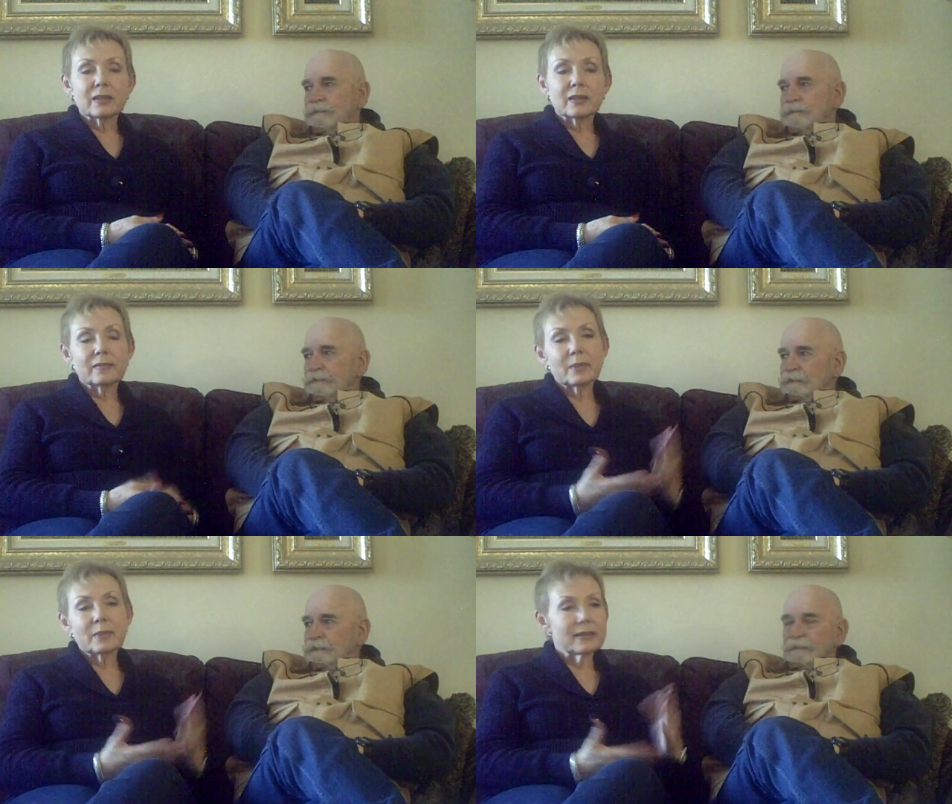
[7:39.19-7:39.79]

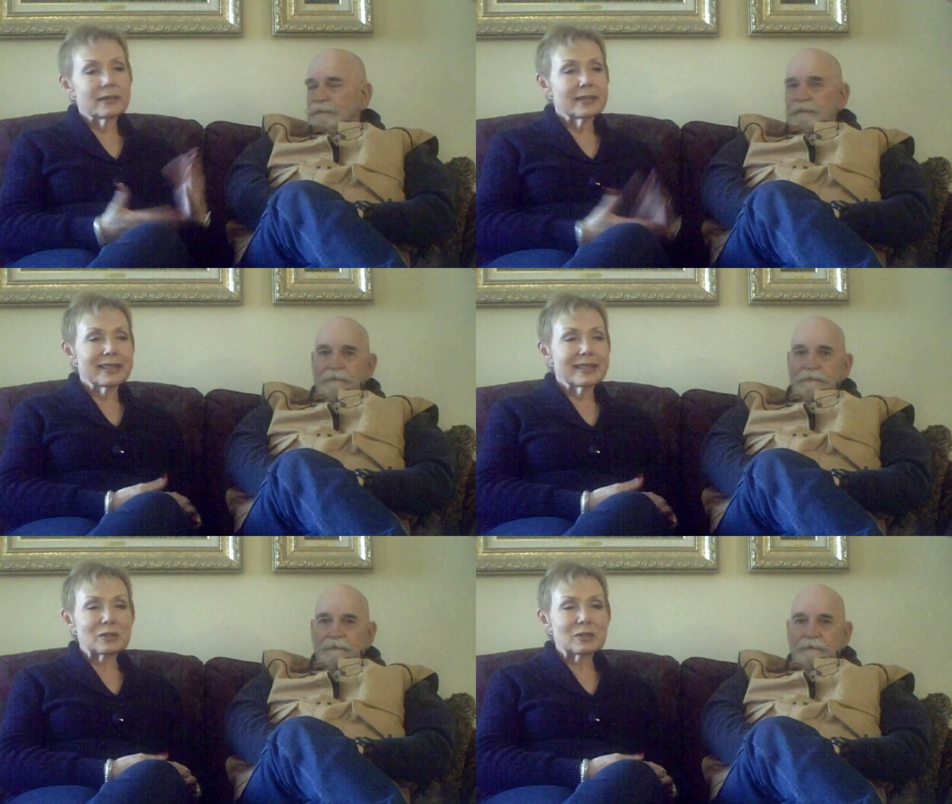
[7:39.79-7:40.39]
Speaker 1: so, I mean,
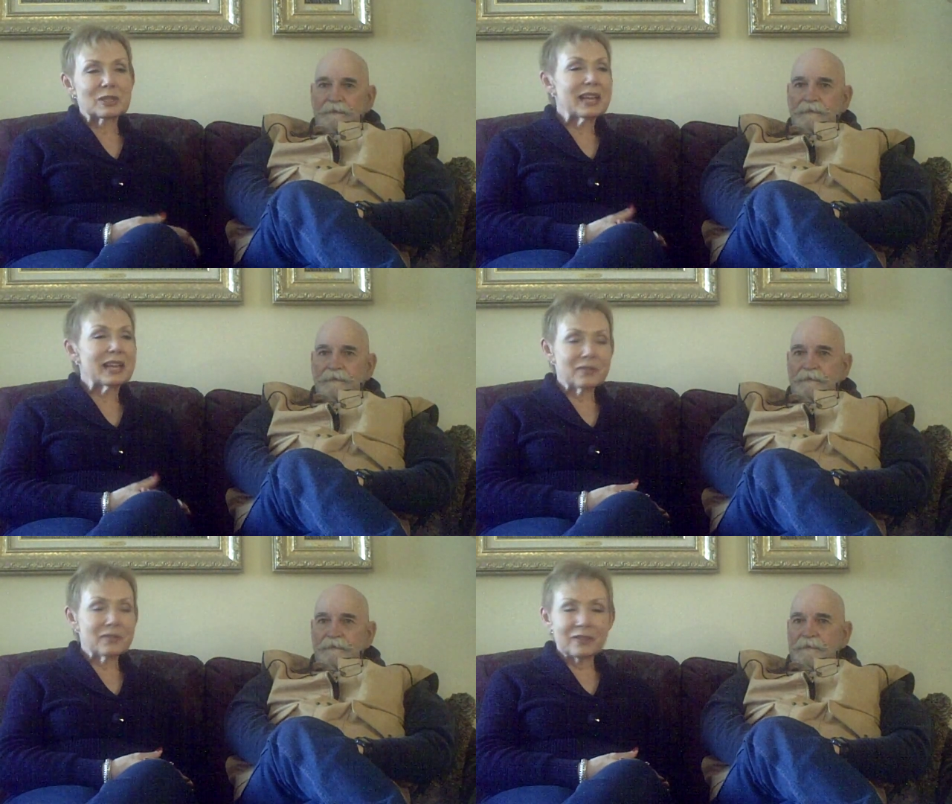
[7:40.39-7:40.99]
it, there's
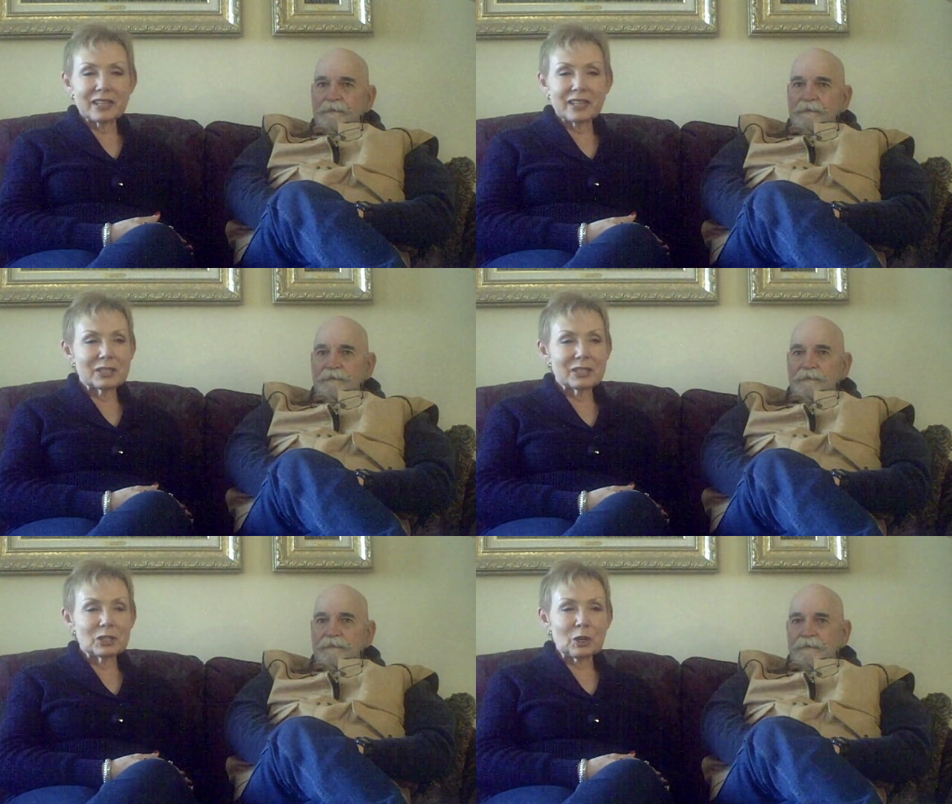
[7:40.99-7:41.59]
lots of
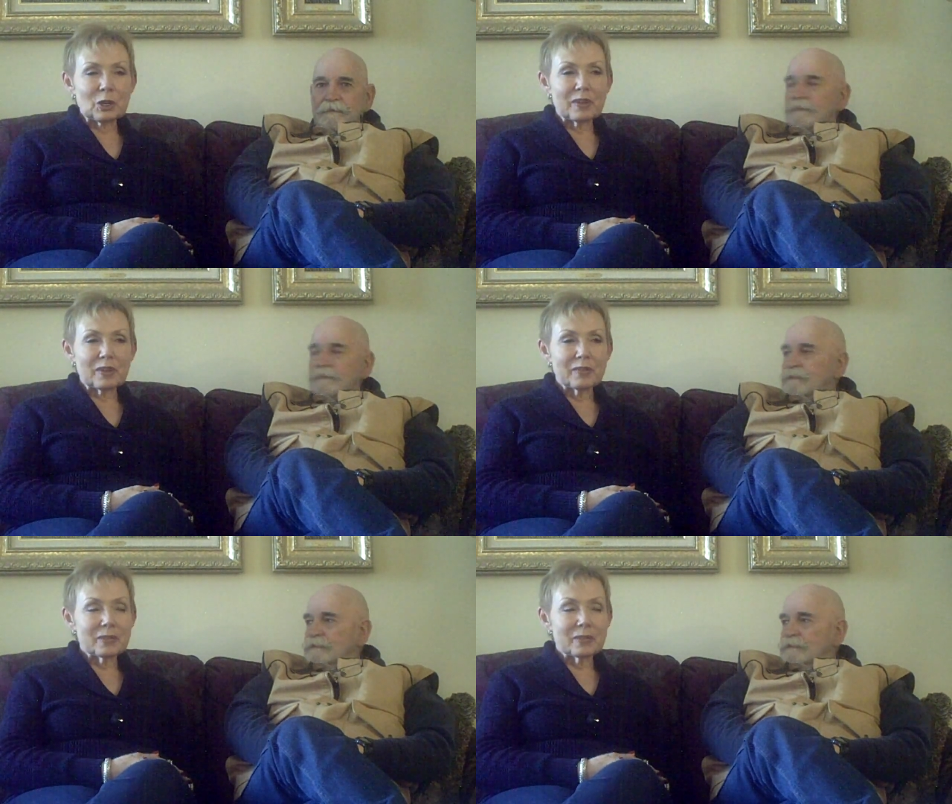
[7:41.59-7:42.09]
advice to share,